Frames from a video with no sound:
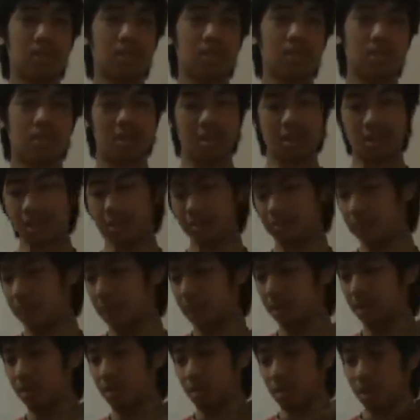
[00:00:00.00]
strong,
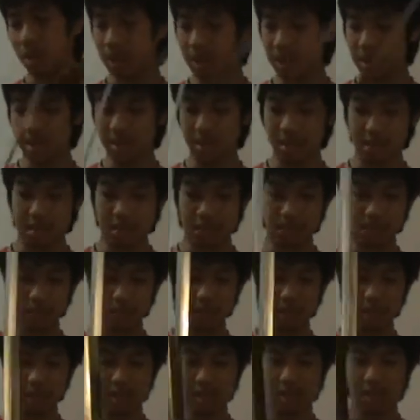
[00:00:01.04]
powerful cutter.
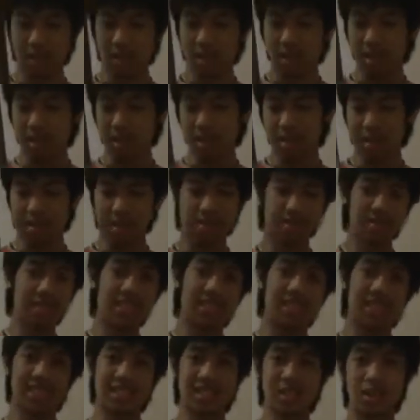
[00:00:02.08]

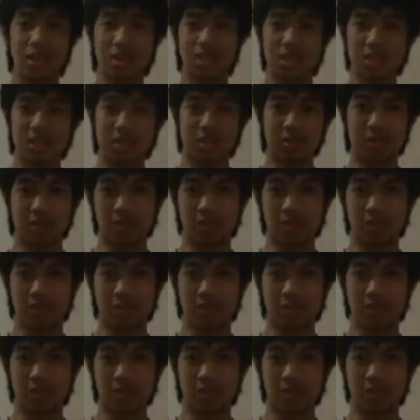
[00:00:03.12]
This is also the